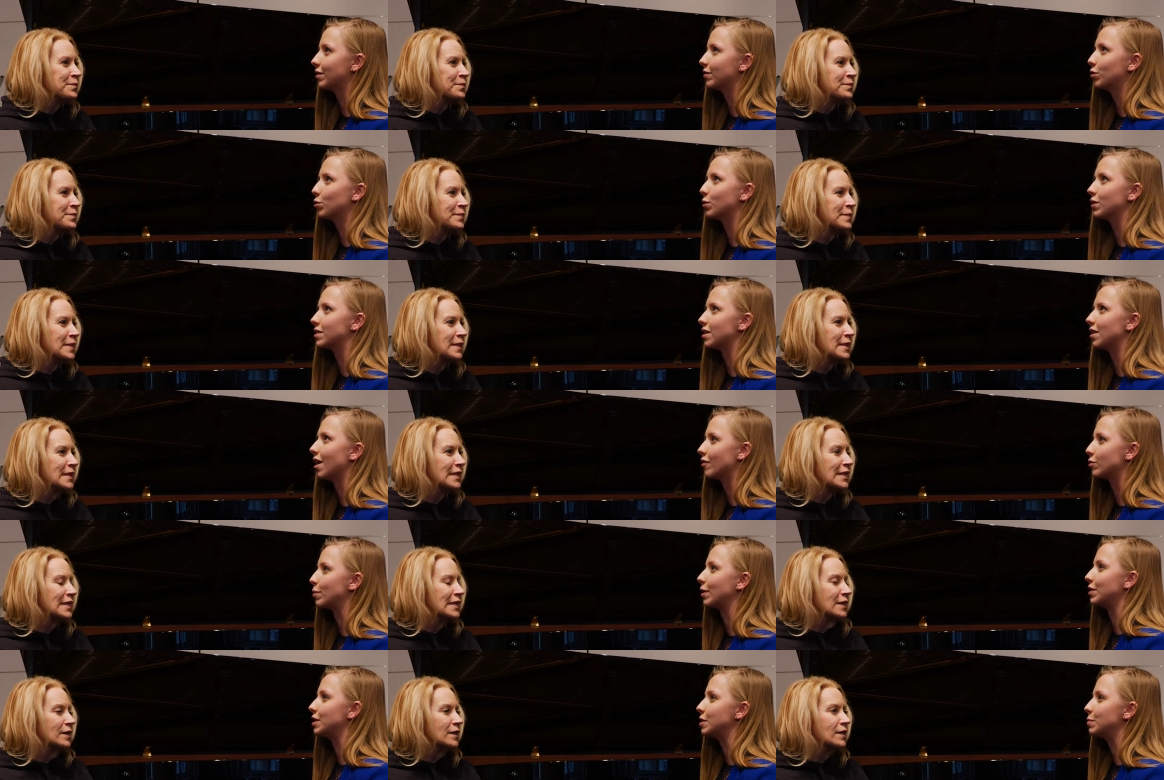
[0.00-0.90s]
Speaker 1: I always
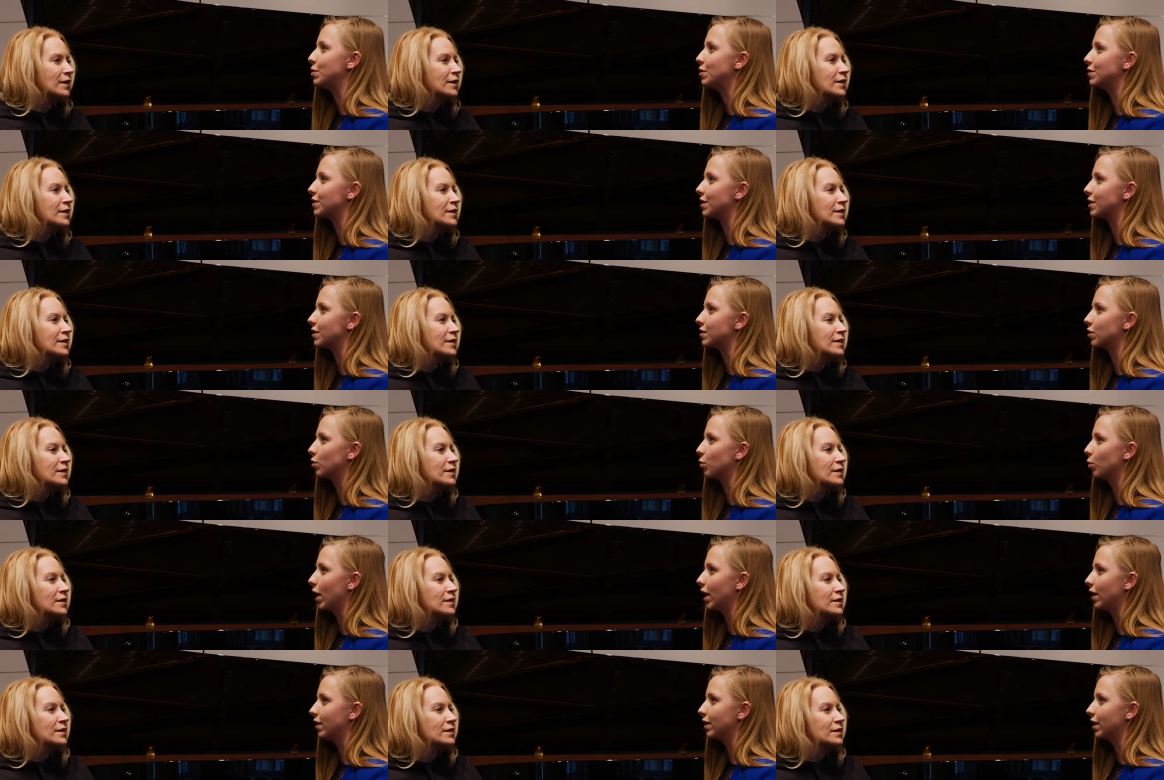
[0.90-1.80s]
love about his music is the
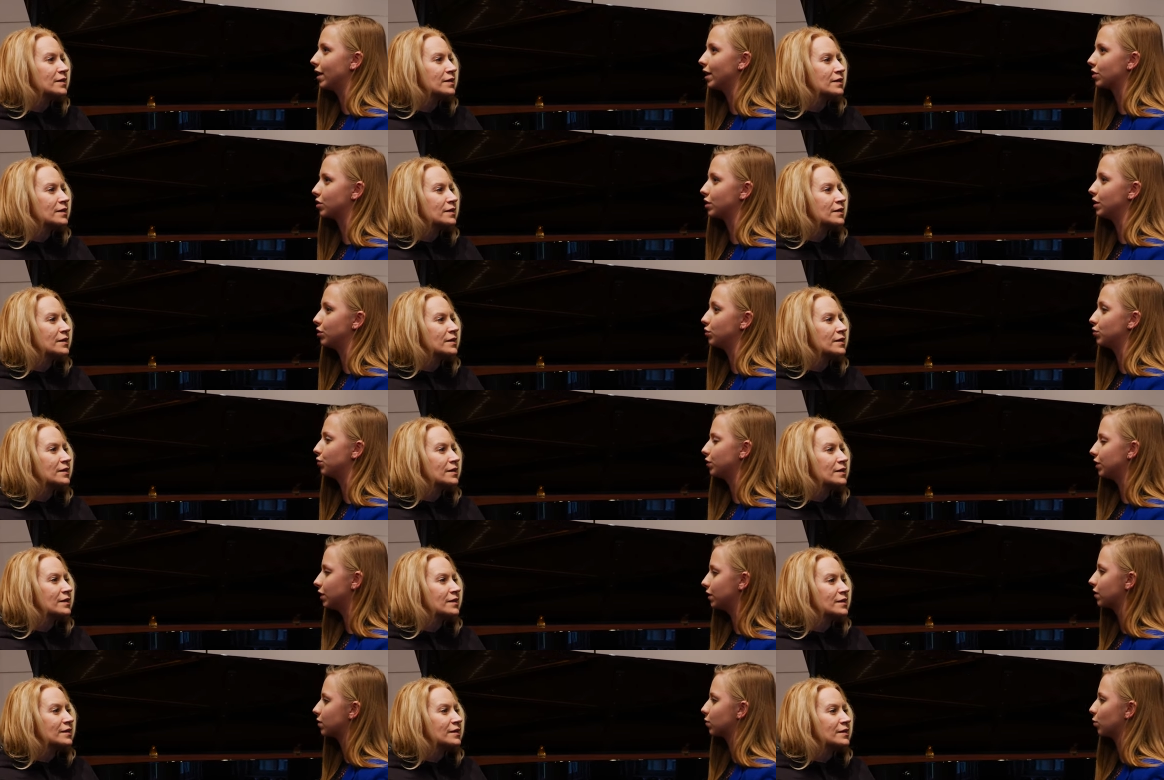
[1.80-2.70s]
way that he actually
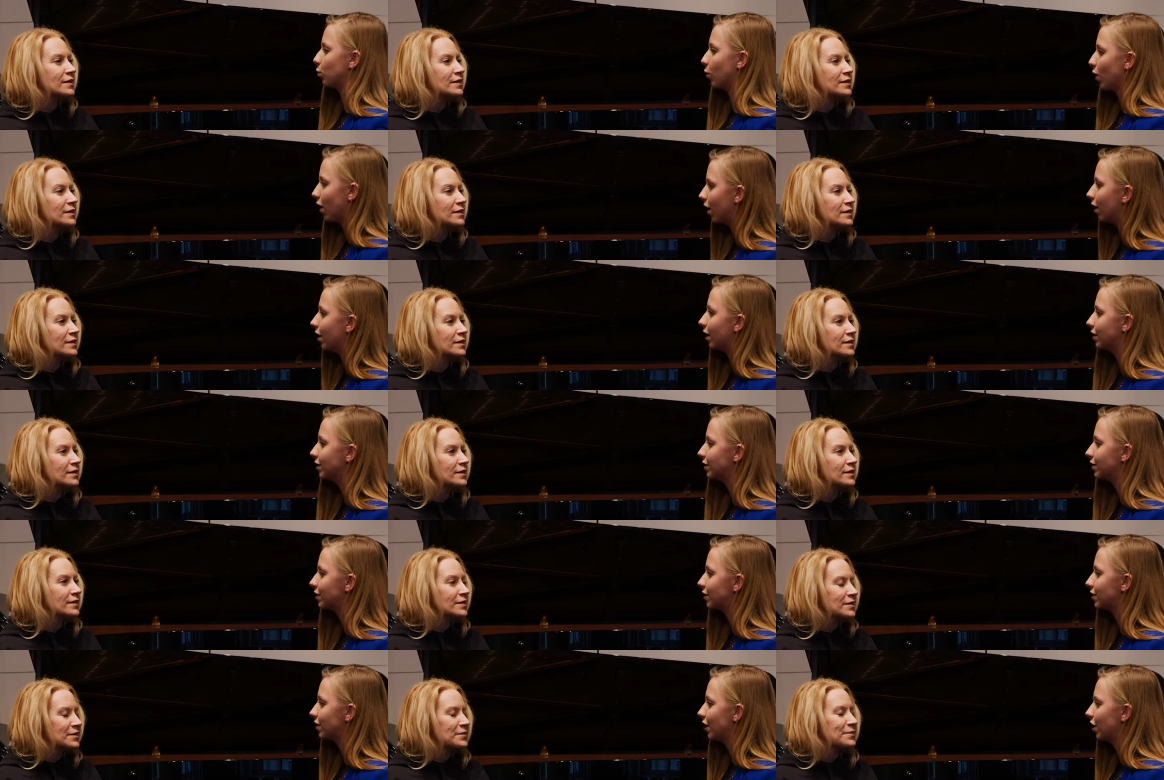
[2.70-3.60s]
treats
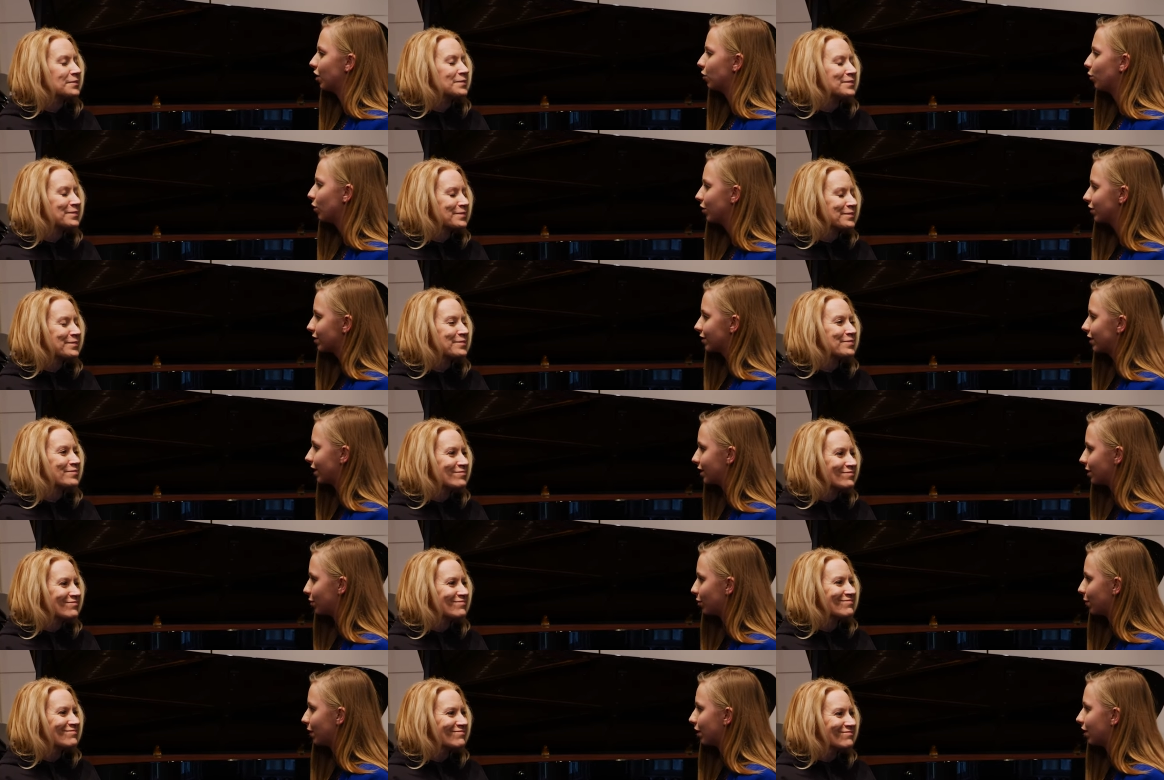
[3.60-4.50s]
words. What
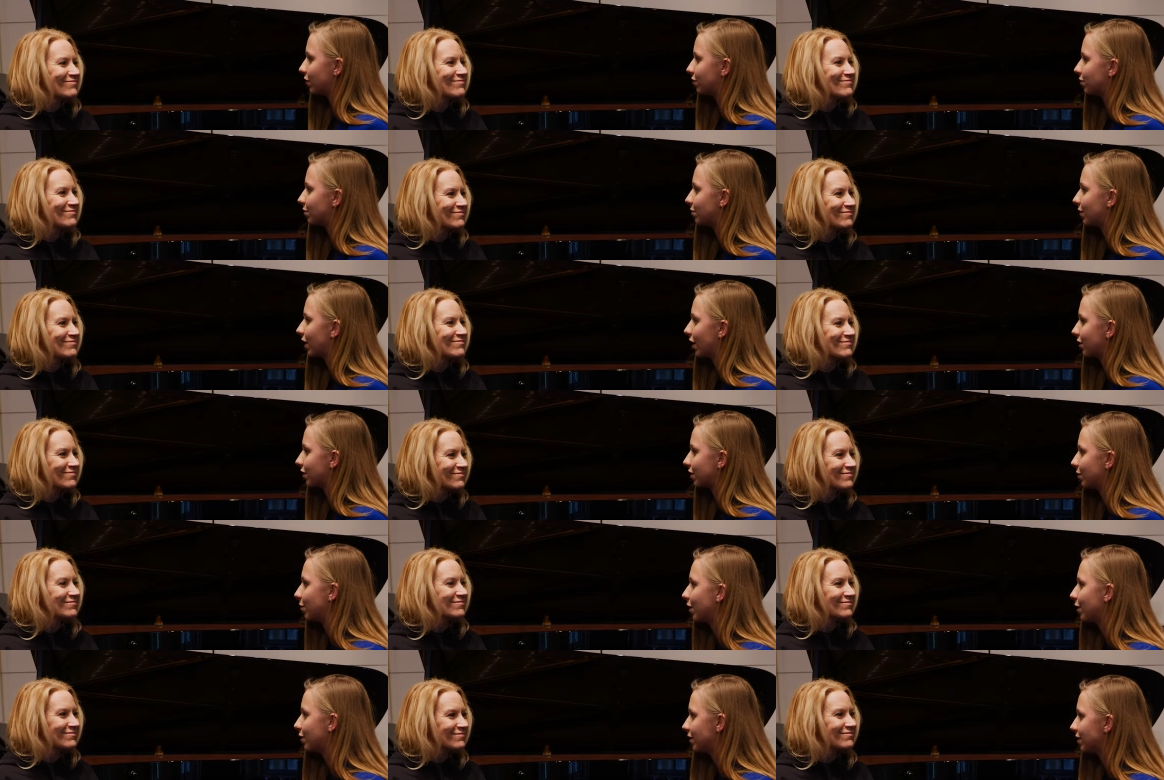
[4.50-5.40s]
sets him apart from other
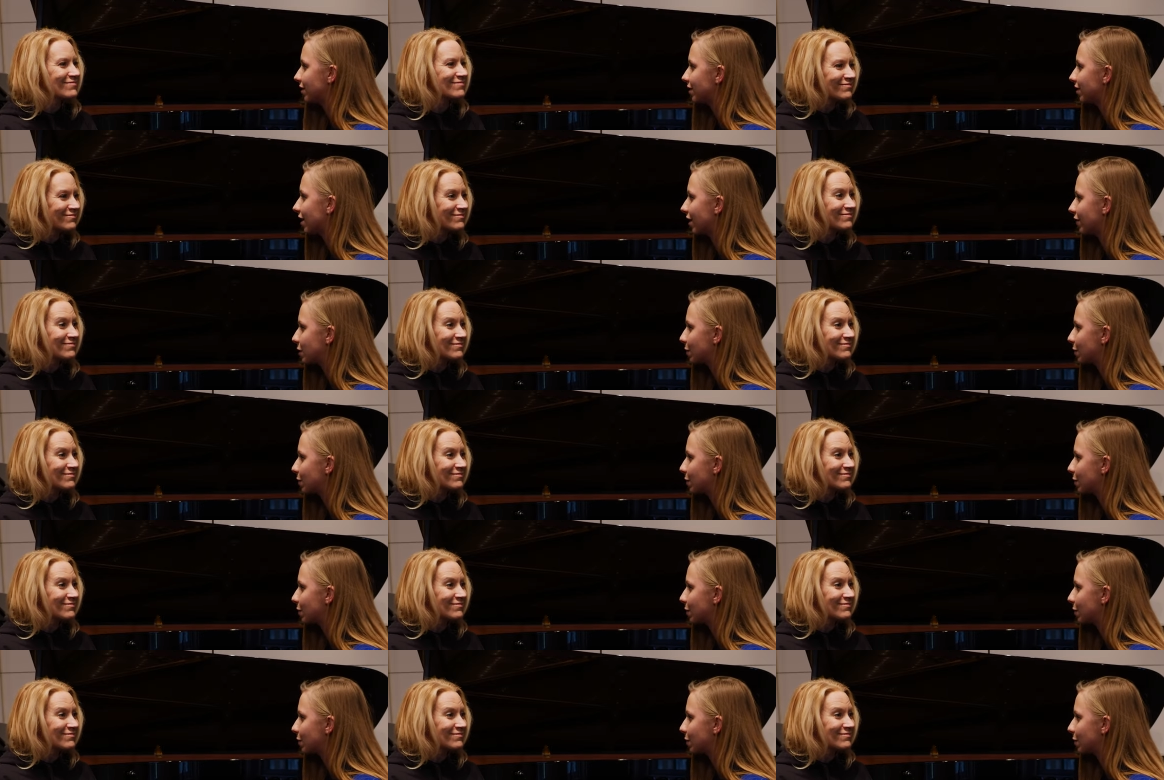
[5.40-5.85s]
composers in that